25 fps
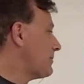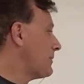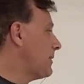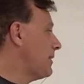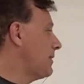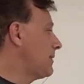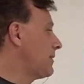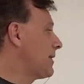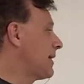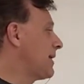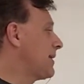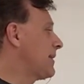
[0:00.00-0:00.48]

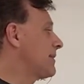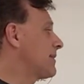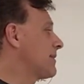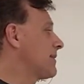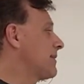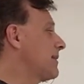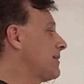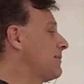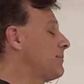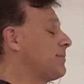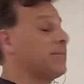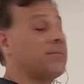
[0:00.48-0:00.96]
then it's
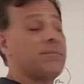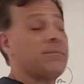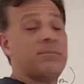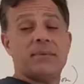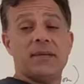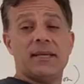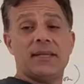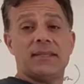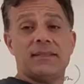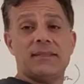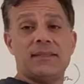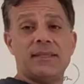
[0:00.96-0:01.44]
going to be
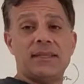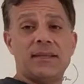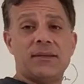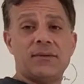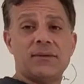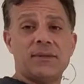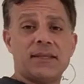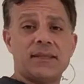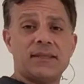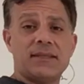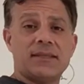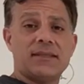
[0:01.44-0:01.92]
a
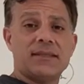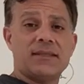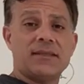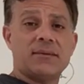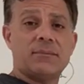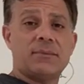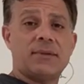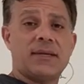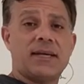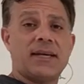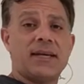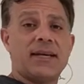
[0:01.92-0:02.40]
decrease in
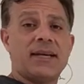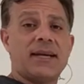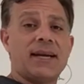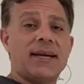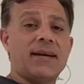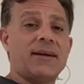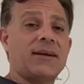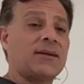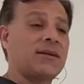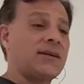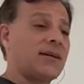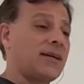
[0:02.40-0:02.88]
supply.
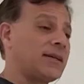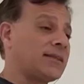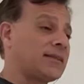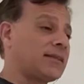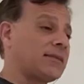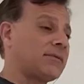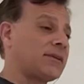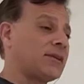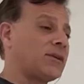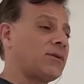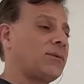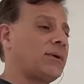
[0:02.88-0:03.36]
Higher cost
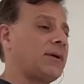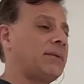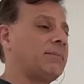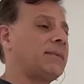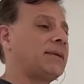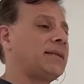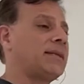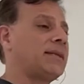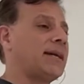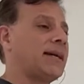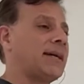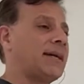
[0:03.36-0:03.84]
of
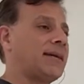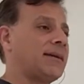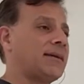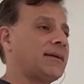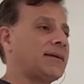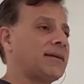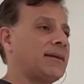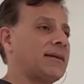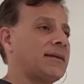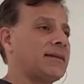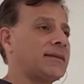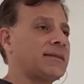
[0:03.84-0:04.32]
equipment, higher
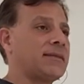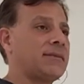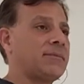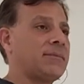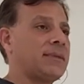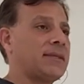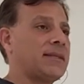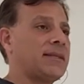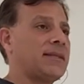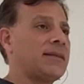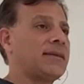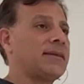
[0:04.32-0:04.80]
cost of
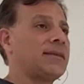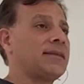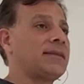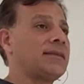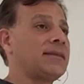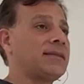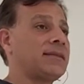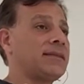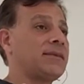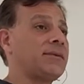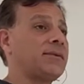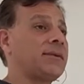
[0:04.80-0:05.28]
materials,
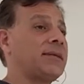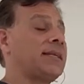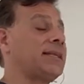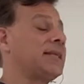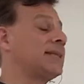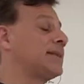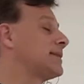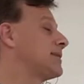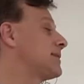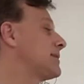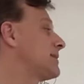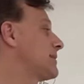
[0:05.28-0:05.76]

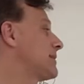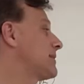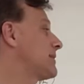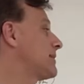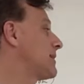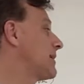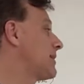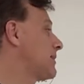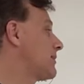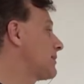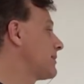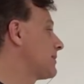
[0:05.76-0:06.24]
ingredients,
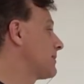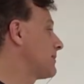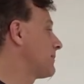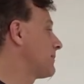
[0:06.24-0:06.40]
etc.